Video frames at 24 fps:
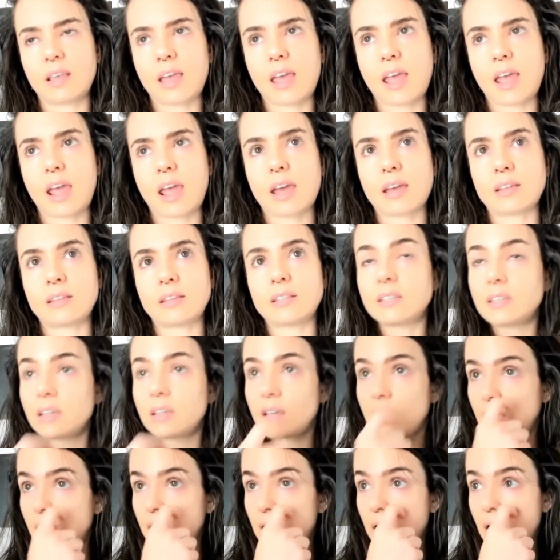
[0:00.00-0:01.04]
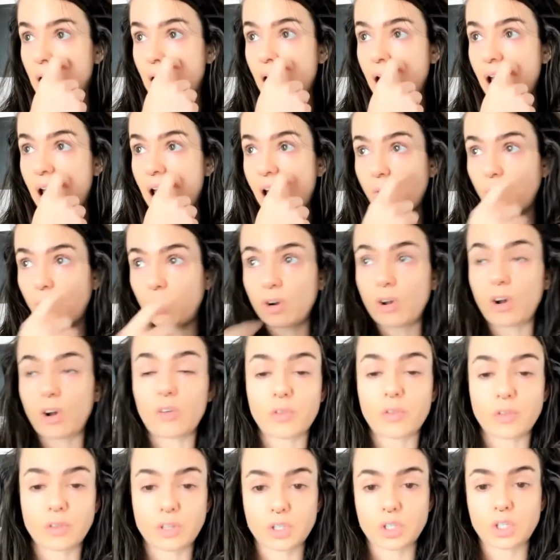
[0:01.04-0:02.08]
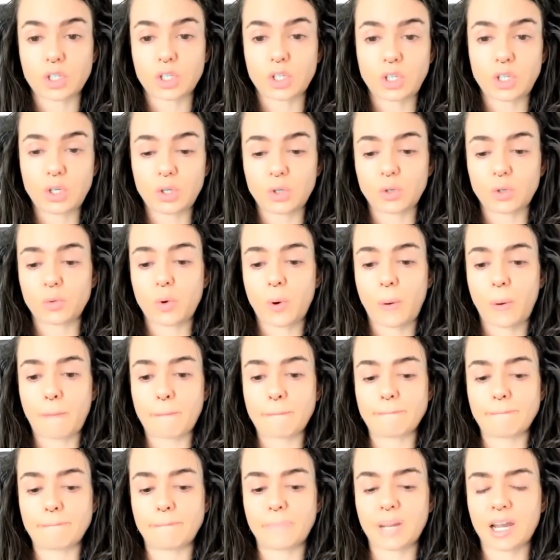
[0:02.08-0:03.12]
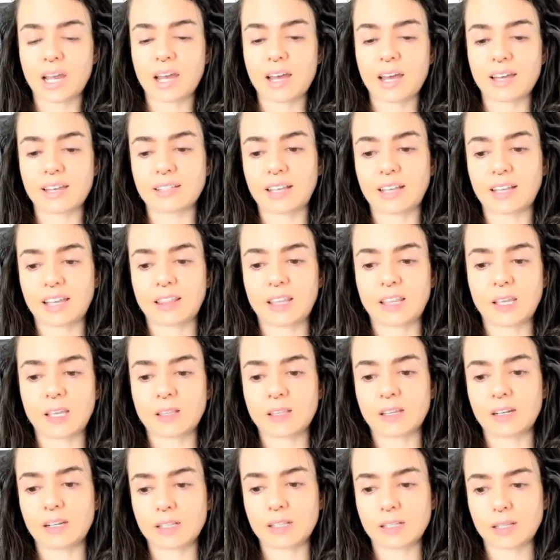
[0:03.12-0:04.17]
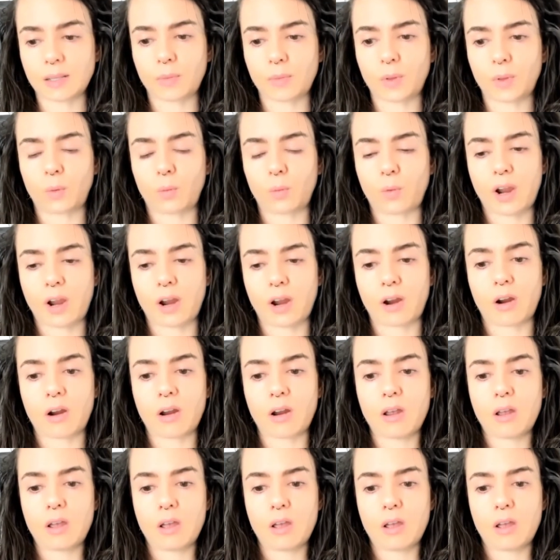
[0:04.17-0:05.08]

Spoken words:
And I want to offer this to you because I think that it's something where,